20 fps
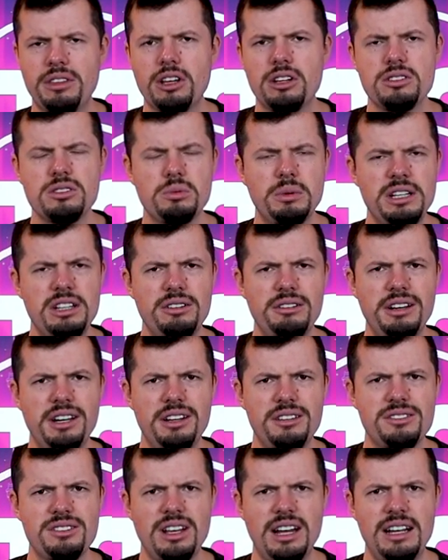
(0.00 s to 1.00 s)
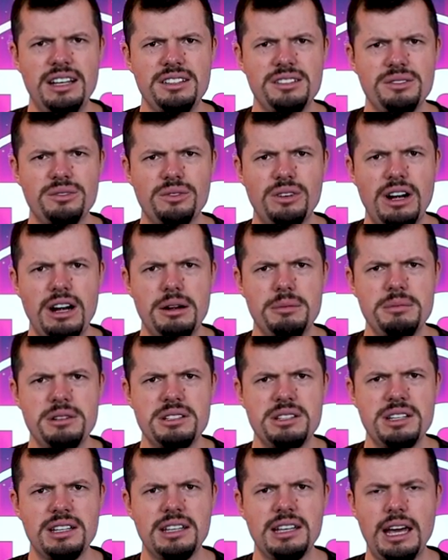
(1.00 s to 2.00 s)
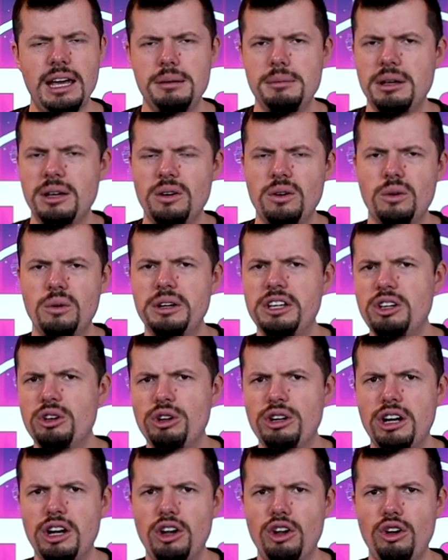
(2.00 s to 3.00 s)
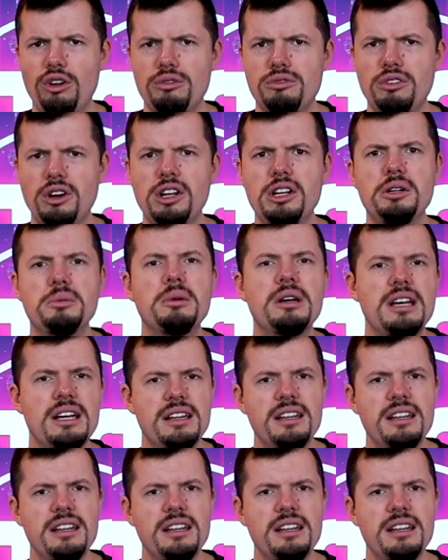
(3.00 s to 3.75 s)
Because when you're in a silent environment in gaming, or when you're at a low volume,